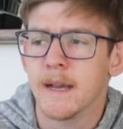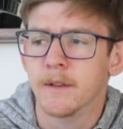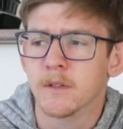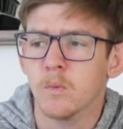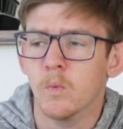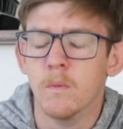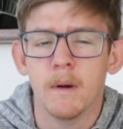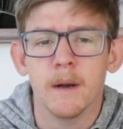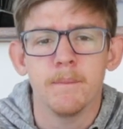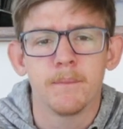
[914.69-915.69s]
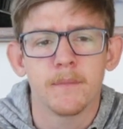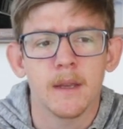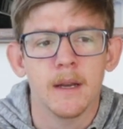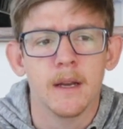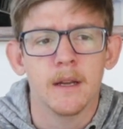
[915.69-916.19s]
out at
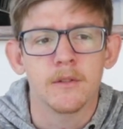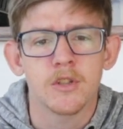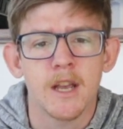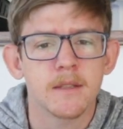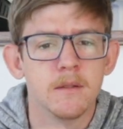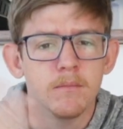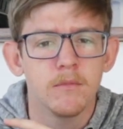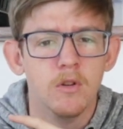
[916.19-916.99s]
Toowoomba, Jason,